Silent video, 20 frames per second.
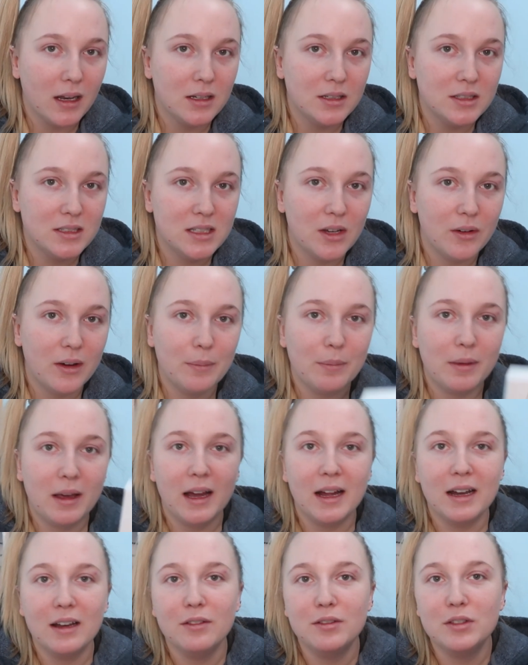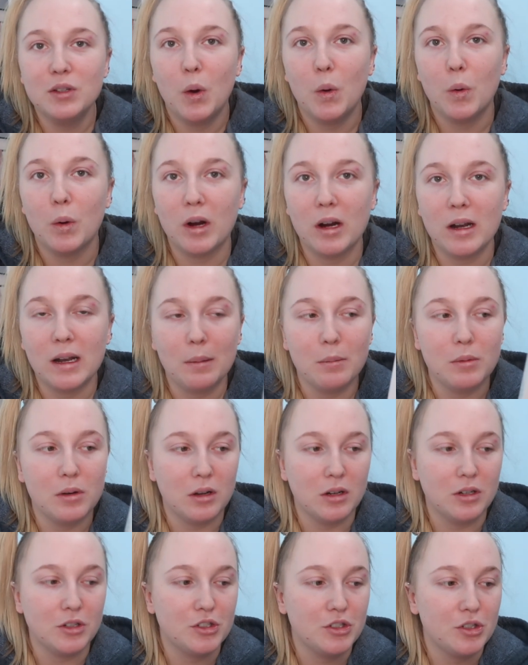So I'm kind of torn. I'm
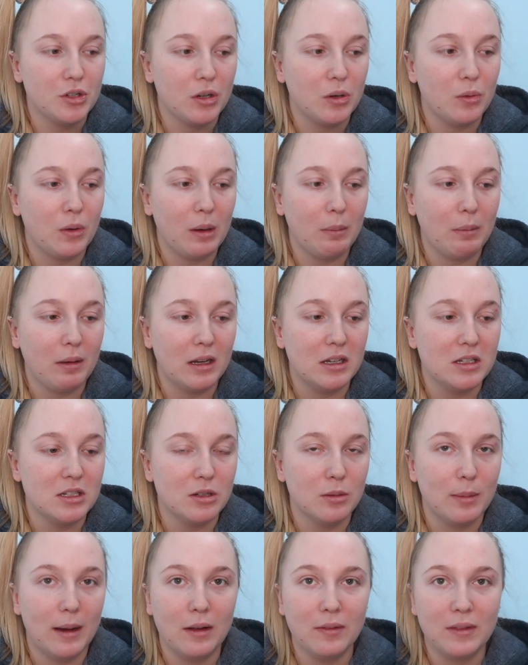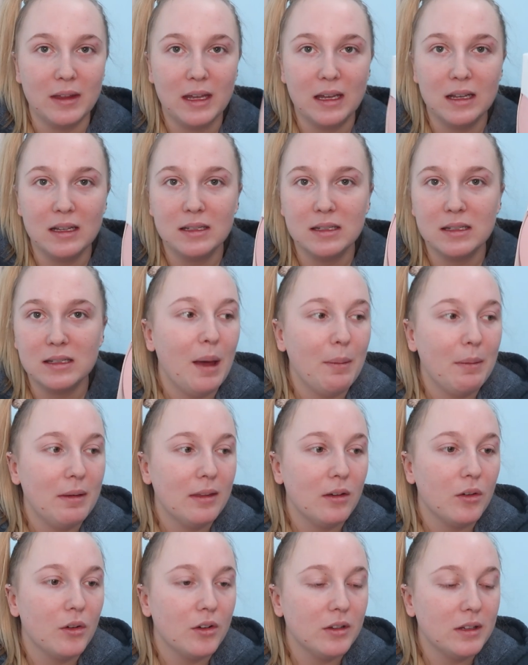not sure what I'm gonna do about these. I mean,
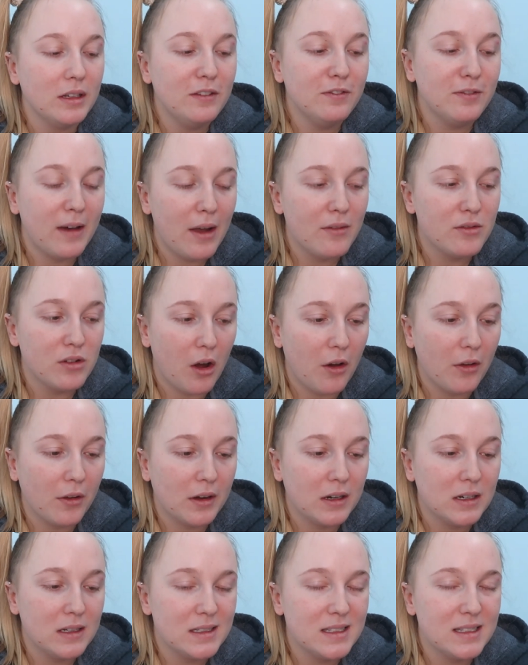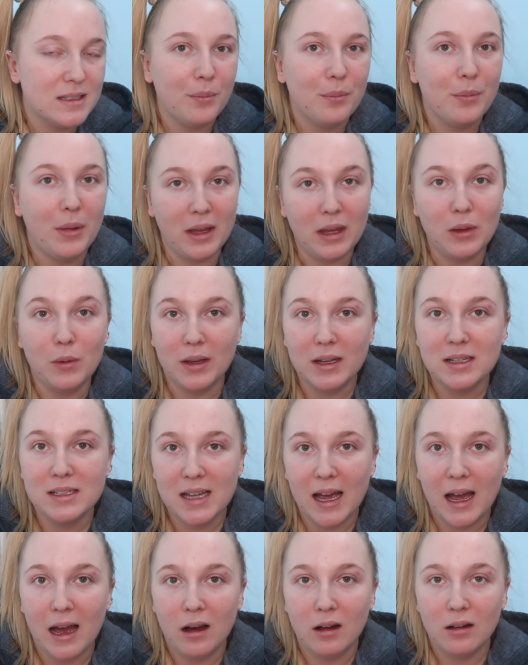they're only $5, but you can
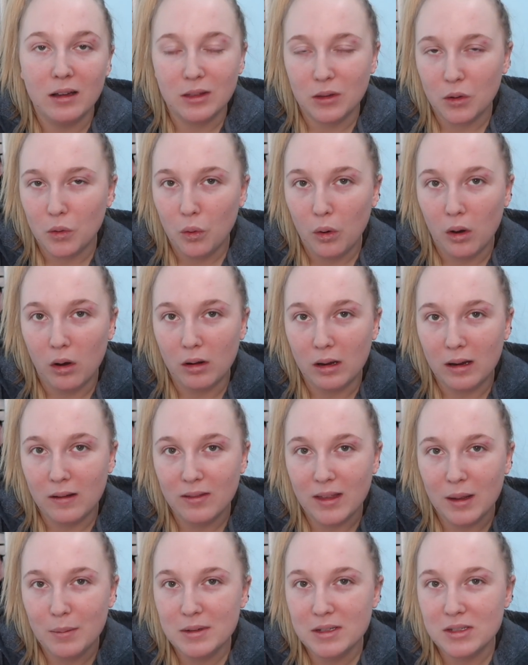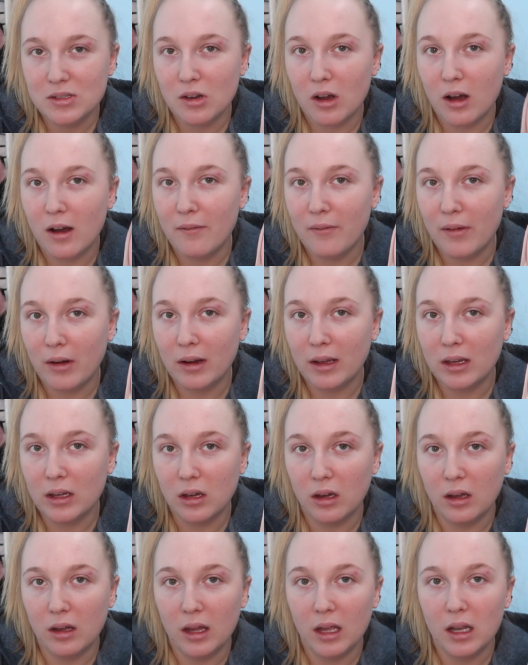tell that the quality of them is not very
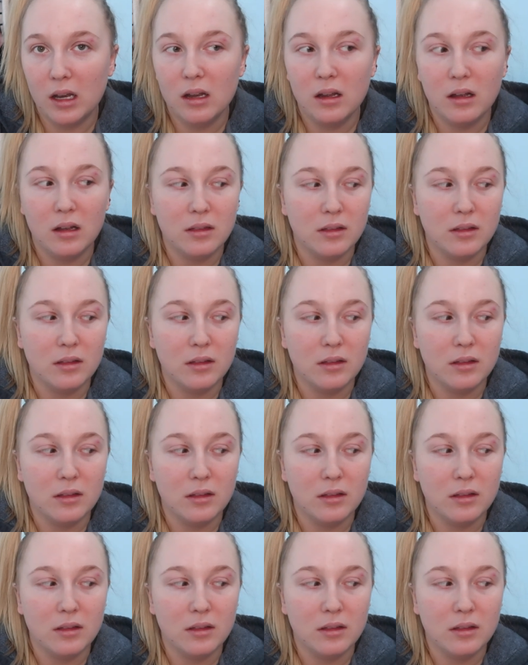good.